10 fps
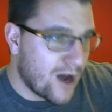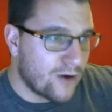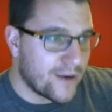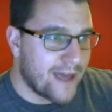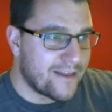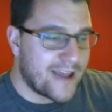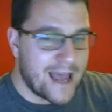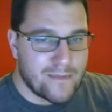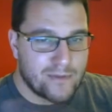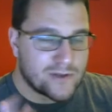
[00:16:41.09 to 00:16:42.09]
Oh yeah, the
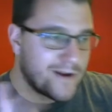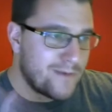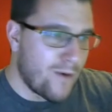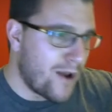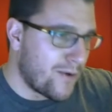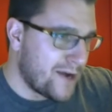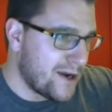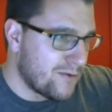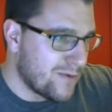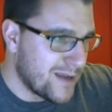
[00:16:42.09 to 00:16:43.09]
game in between we won
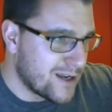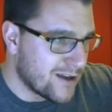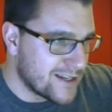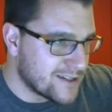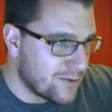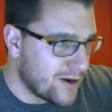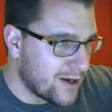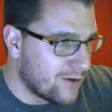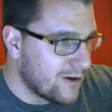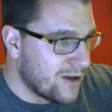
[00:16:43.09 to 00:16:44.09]
1-0. We beat Goodisa
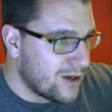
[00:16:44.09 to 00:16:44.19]
1-0.